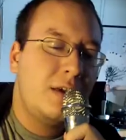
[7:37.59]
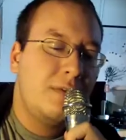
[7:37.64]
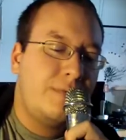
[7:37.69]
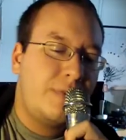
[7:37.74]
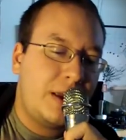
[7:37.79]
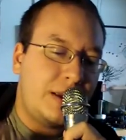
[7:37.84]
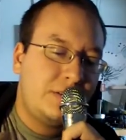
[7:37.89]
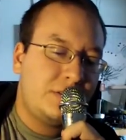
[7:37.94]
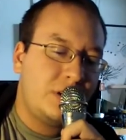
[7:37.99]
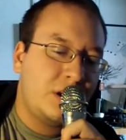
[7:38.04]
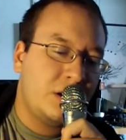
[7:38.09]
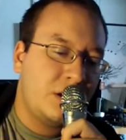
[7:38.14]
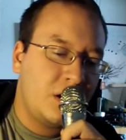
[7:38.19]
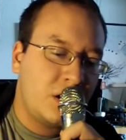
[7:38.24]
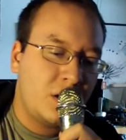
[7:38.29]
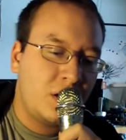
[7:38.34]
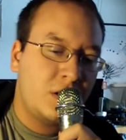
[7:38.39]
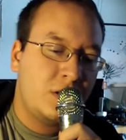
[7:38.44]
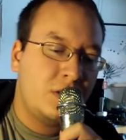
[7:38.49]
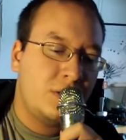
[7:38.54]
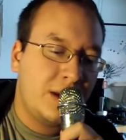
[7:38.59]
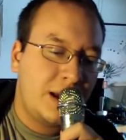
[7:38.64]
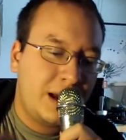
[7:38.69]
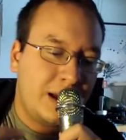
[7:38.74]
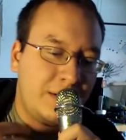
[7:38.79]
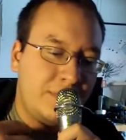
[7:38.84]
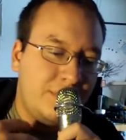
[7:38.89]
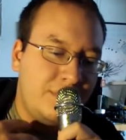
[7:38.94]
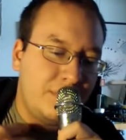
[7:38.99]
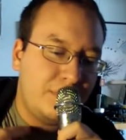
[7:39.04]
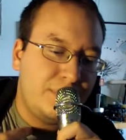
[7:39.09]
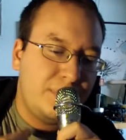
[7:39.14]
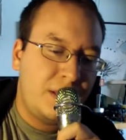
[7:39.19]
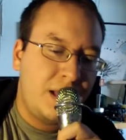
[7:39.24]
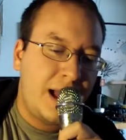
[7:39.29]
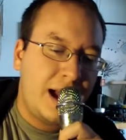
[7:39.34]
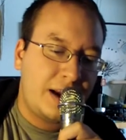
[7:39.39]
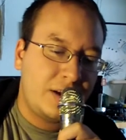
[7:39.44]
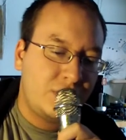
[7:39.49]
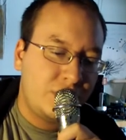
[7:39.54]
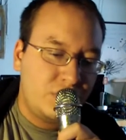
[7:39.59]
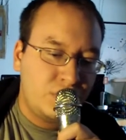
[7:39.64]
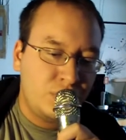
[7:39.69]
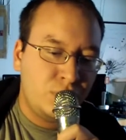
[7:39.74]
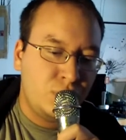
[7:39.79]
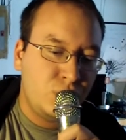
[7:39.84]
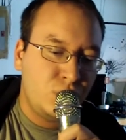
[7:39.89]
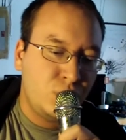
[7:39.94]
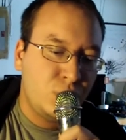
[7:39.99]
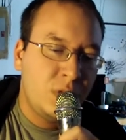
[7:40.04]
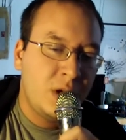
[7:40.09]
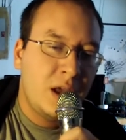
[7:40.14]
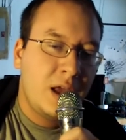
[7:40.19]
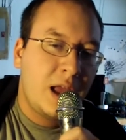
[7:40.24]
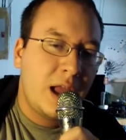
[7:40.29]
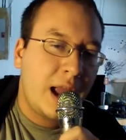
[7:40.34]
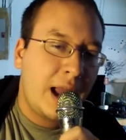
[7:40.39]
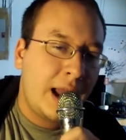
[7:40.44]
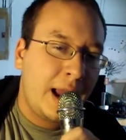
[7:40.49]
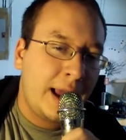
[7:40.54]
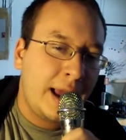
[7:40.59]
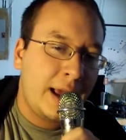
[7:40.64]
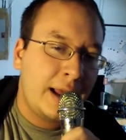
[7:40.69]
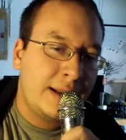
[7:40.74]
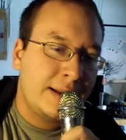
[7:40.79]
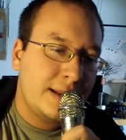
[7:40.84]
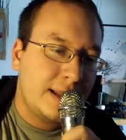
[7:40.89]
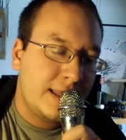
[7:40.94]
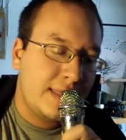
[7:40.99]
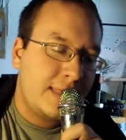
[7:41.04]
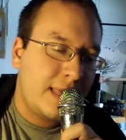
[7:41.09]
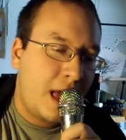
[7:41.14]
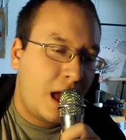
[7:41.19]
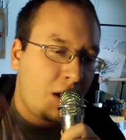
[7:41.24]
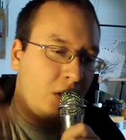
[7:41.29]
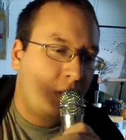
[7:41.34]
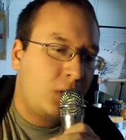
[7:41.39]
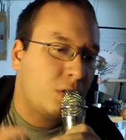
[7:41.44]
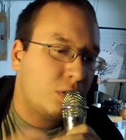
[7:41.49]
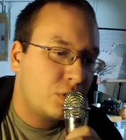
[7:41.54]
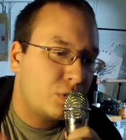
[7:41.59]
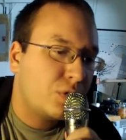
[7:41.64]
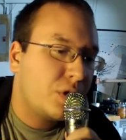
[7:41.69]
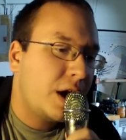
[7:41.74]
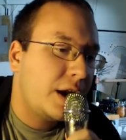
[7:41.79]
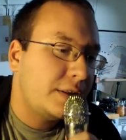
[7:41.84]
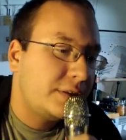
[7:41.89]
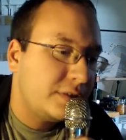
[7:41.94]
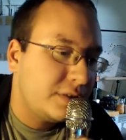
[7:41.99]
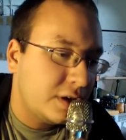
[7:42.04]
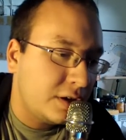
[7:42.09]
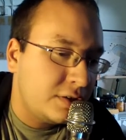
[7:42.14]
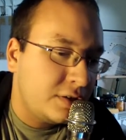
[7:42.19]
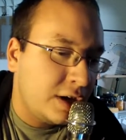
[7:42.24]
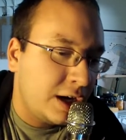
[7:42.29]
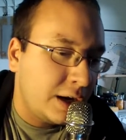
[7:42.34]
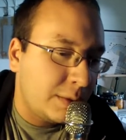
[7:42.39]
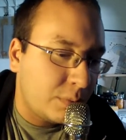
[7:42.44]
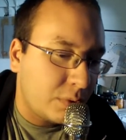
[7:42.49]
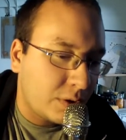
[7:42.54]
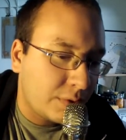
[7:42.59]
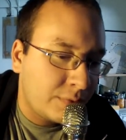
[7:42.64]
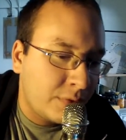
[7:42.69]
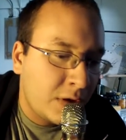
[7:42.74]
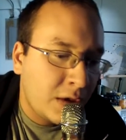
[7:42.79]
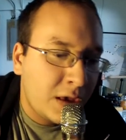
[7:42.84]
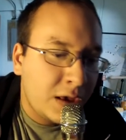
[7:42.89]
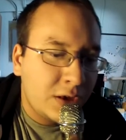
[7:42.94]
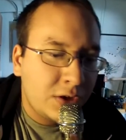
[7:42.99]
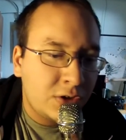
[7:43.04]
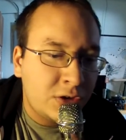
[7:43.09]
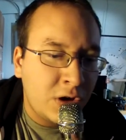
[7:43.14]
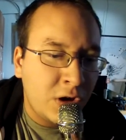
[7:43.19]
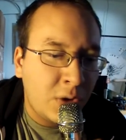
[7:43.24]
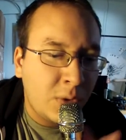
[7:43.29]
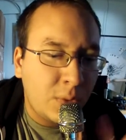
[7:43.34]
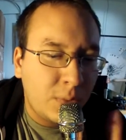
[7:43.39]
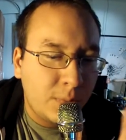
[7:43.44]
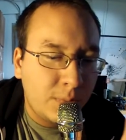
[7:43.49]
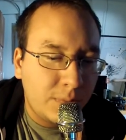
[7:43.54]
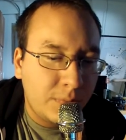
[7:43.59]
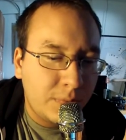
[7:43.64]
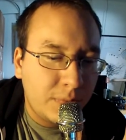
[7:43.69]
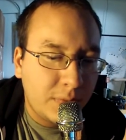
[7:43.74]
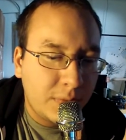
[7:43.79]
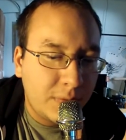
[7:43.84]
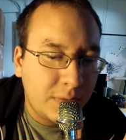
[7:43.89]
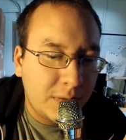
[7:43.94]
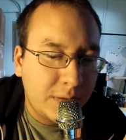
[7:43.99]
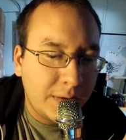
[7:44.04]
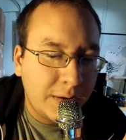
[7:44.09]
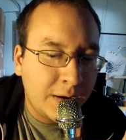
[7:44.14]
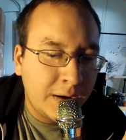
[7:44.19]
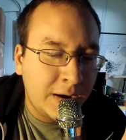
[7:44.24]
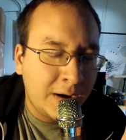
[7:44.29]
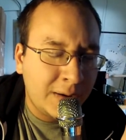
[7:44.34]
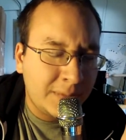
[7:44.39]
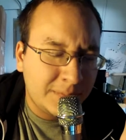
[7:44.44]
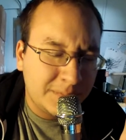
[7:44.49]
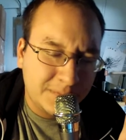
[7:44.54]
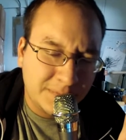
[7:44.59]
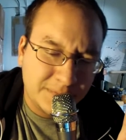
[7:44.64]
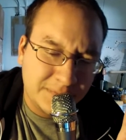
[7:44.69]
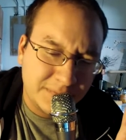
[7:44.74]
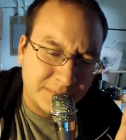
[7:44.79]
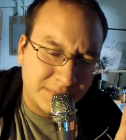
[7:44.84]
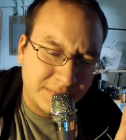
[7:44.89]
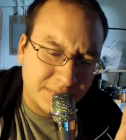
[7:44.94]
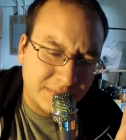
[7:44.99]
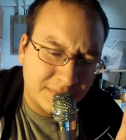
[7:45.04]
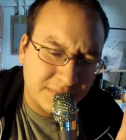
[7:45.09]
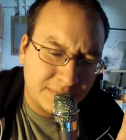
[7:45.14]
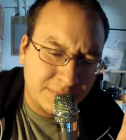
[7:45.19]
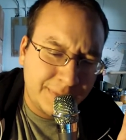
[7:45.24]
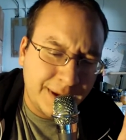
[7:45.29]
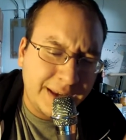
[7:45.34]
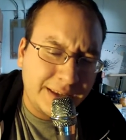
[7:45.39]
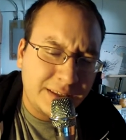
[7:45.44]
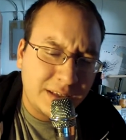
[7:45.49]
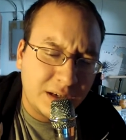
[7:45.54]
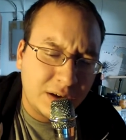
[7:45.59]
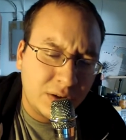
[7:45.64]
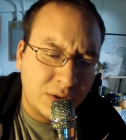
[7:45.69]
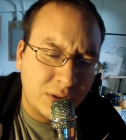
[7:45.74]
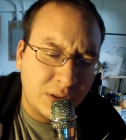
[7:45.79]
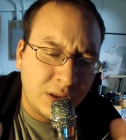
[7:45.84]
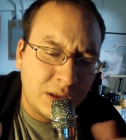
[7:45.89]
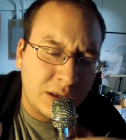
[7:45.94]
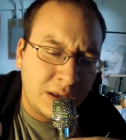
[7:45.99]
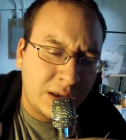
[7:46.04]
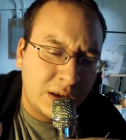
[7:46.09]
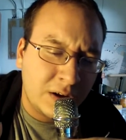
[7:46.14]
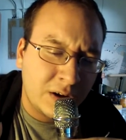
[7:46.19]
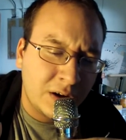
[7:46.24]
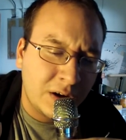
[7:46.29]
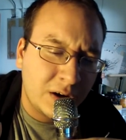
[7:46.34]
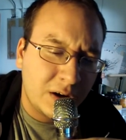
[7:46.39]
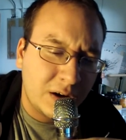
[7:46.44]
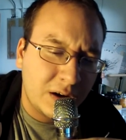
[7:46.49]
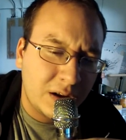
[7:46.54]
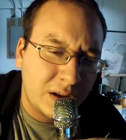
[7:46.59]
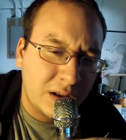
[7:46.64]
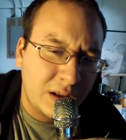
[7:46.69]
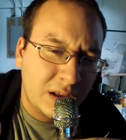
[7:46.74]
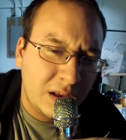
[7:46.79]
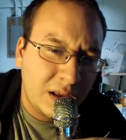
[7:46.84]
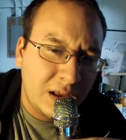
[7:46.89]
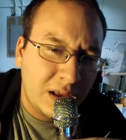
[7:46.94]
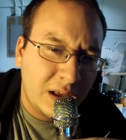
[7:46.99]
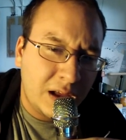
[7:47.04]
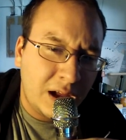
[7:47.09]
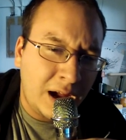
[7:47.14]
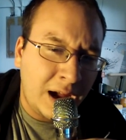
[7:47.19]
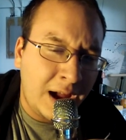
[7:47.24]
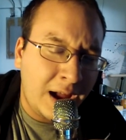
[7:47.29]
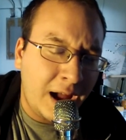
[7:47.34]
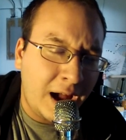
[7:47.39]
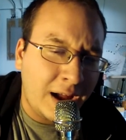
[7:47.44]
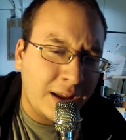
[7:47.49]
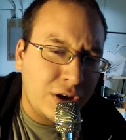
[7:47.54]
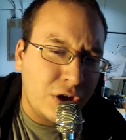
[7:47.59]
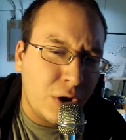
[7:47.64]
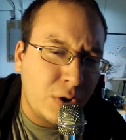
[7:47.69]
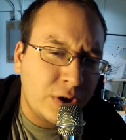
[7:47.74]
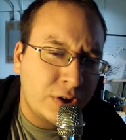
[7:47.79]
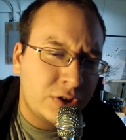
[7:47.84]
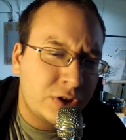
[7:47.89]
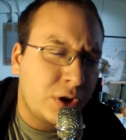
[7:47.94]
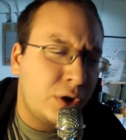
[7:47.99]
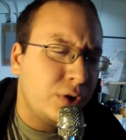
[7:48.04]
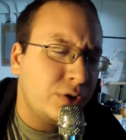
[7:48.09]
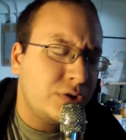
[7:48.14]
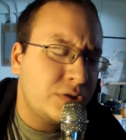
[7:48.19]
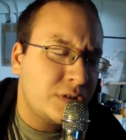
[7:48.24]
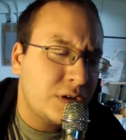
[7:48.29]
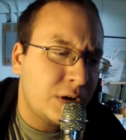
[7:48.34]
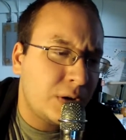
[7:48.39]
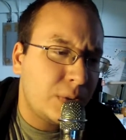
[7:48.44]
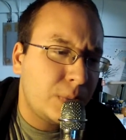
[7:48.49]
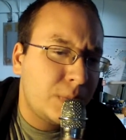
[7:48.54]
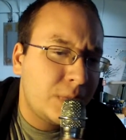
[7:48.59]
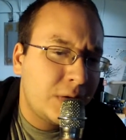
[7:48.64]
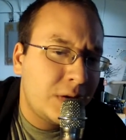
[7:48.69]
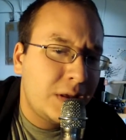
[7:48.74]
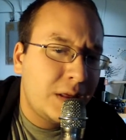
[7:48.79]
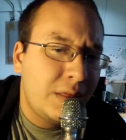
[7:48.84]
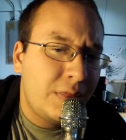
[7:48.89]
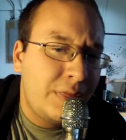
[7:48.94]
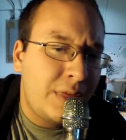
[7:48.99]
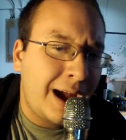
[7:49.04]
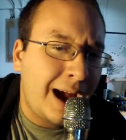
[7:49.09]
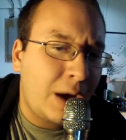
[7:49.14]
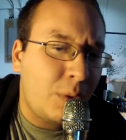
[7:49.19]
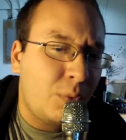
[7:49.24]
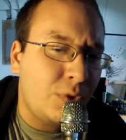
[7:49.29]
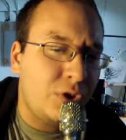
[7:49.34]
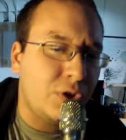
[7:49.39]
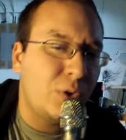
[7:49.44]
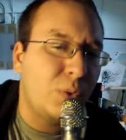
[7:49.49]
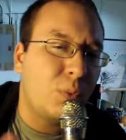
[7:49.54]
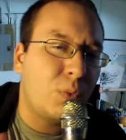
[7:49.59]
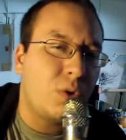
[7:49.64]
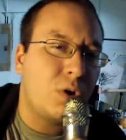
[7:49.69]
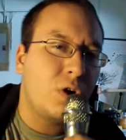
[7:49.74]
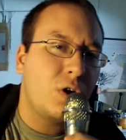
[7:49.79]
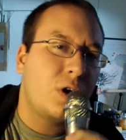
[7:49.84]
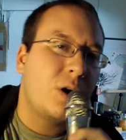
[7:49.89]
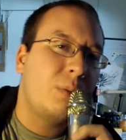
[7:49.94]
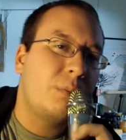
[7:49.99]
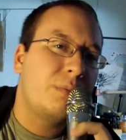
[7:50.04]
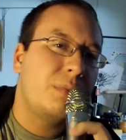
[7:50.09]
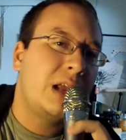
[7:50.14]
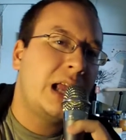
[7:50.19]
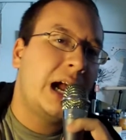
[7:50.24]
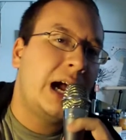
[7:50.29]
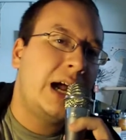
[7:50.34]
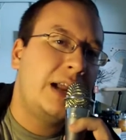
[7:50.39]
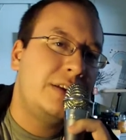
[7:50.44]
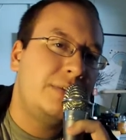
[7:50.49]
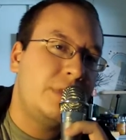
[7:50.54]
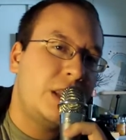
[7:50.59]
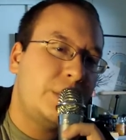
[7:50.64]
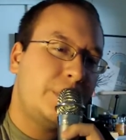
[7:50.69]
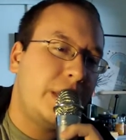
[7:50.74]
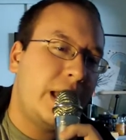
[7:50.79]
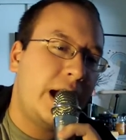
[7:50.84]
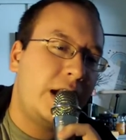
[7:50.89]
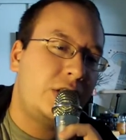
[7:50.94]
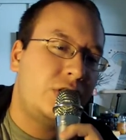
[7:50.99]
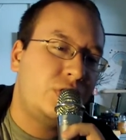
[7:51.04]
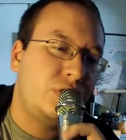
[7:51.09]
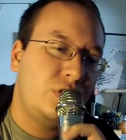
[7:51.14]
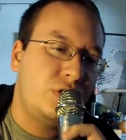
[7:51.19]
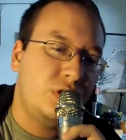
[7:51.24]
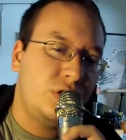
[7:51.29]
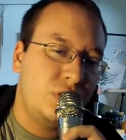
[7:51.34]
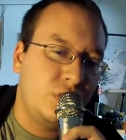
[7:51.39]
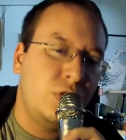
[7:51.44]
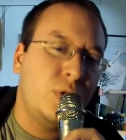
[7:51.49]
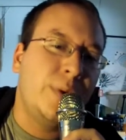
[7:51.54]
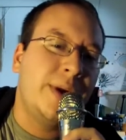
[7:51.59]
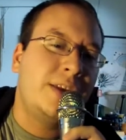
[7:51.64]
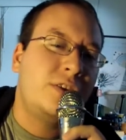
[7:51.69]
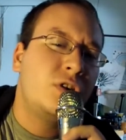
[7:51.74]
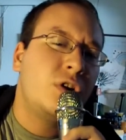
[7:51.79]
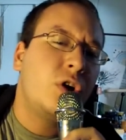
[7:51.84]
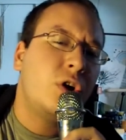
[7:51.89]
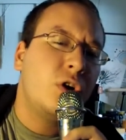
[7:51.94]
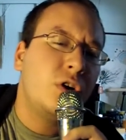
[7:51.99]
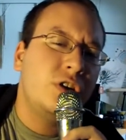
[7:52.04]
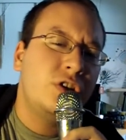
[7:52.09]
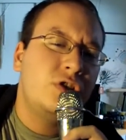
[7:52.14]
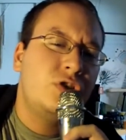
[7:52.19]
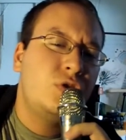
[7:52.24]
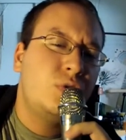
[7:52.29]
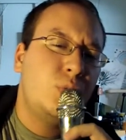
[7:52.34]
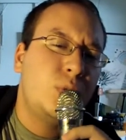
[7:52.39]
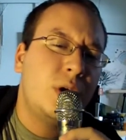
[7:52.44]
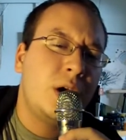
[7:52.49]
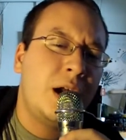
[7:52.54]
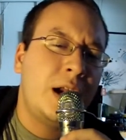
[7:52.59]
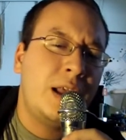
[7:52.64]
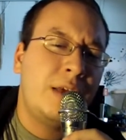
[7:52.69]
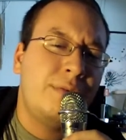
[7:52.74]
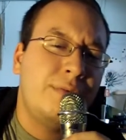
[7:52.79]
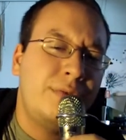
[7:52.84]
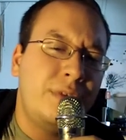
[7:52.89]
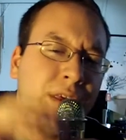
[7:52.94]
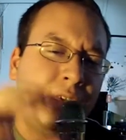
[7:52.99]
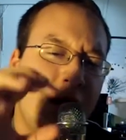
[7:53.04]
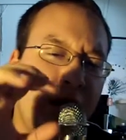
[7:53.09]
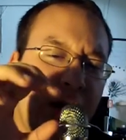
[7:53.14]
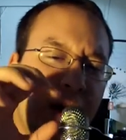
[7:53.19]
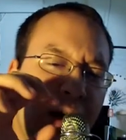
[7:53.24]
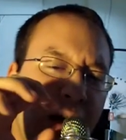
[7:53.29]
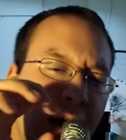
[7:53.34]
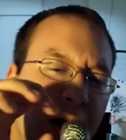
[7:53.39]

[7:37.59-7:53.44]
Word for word: facehugger, you have the black goo, and that all creates a xenomorph. So um, basically here, I, I noticed also that when the worm got the black goo, it turned into kind of the